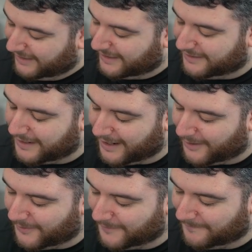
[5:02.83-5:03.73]

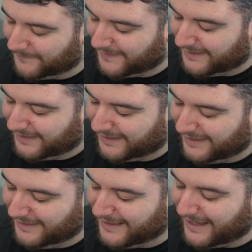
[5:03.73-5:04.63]
Now,
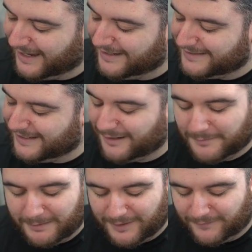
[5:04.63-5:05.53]
the idea, and
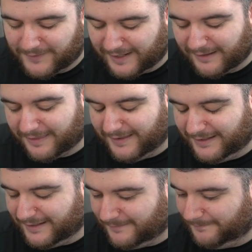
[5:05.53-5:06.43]
maybe you've kind of
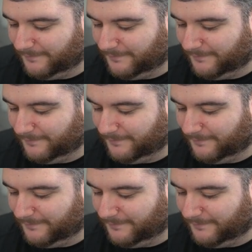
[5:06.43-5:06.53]
seen it